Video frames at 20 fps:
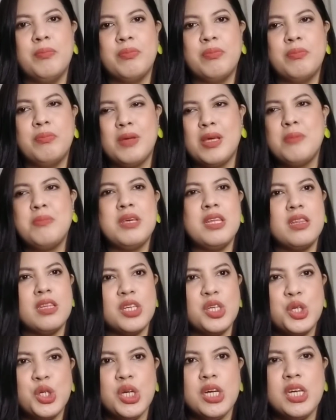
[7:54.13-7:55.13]
Maybe the
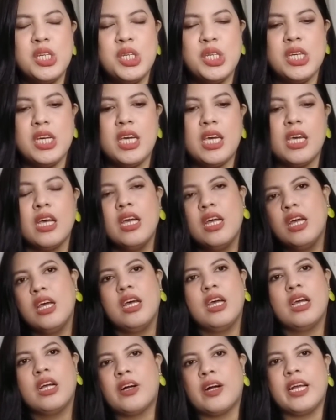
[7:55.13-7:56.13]
judging
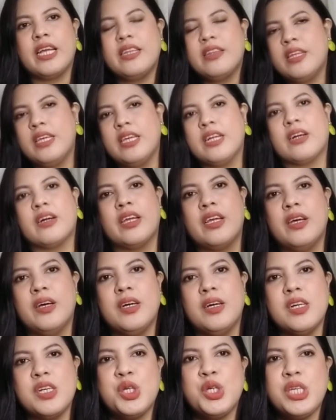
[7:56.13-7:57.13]

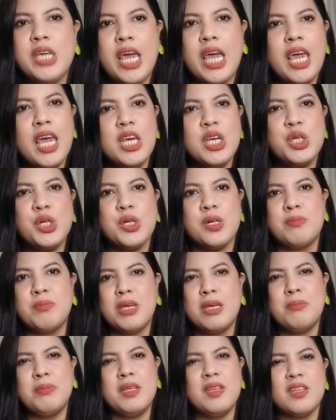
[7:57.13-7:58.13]
criteria changed, or
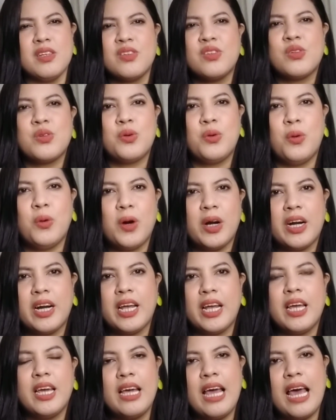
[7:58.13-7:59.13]
maybe the
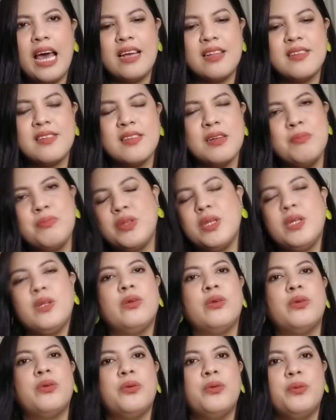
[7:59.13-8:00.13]
scoring had something
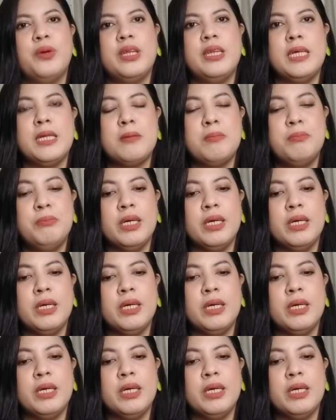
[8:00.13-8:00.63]
to do with it.